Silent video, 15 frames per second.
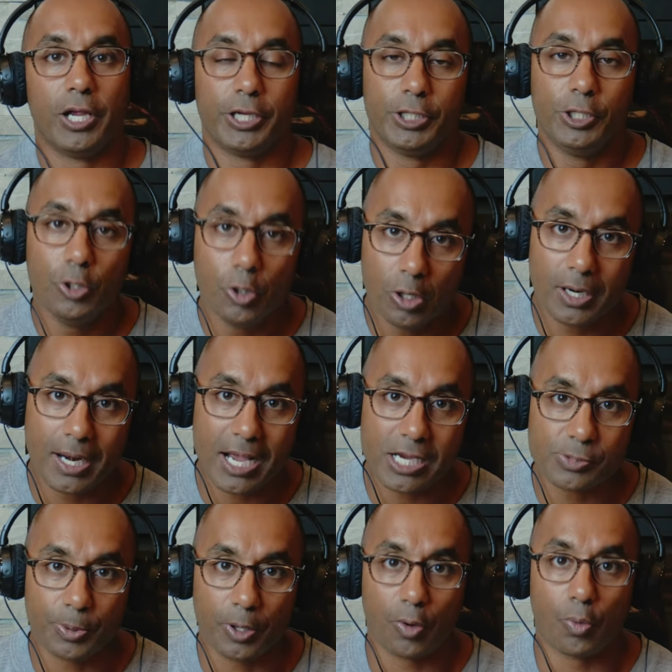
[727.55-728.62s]
You're an
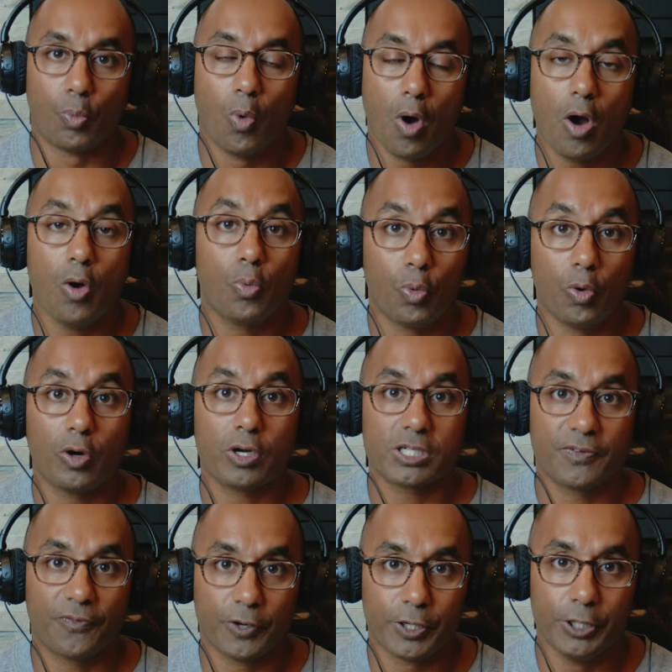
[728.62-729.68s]
expert. What
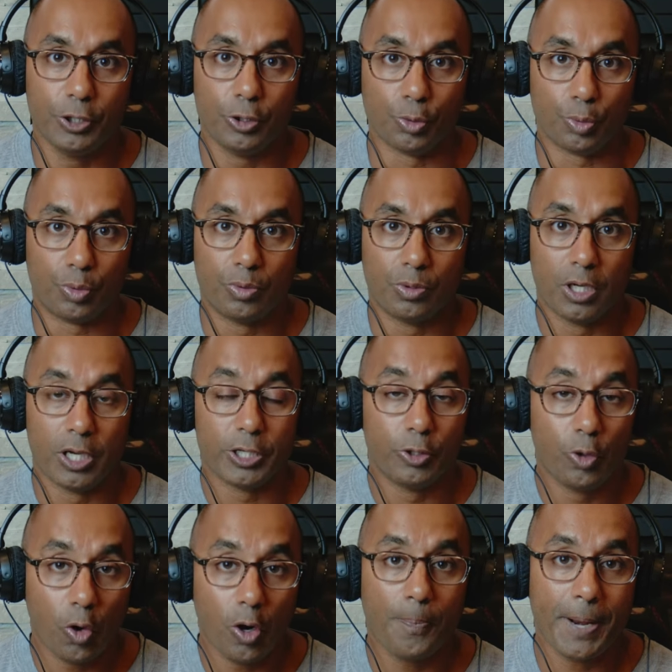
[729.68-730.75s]
works for you?
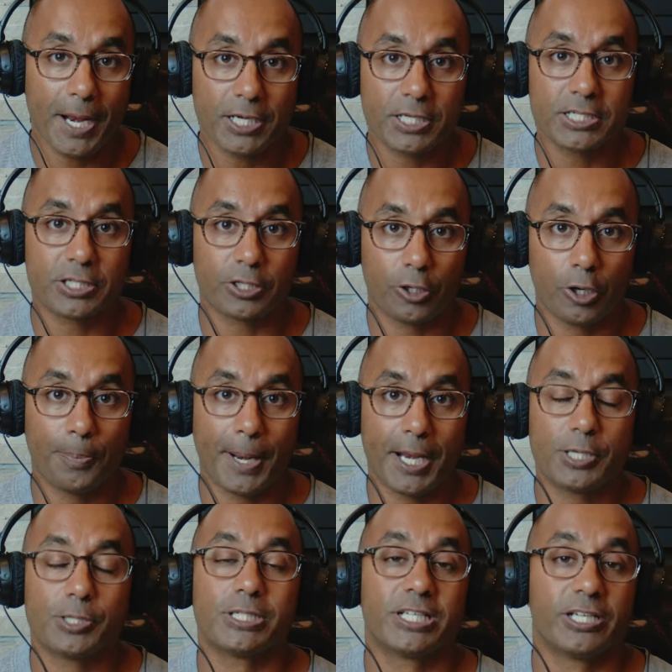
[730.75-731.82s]
Your patients are your
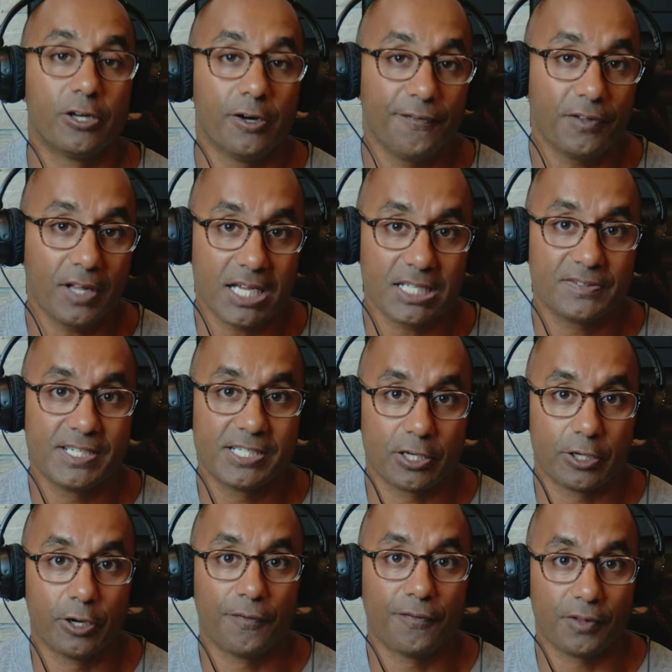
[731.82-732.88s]
patients. Your philosophies
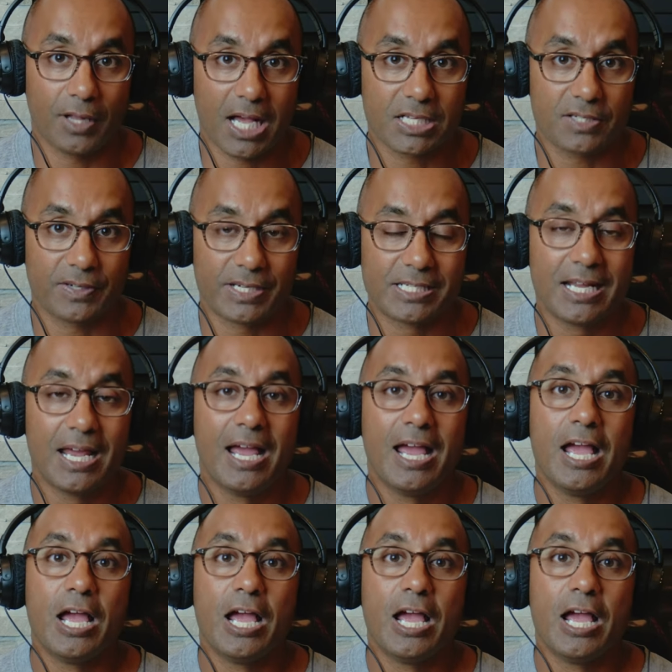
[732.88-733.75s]
are your philosophies.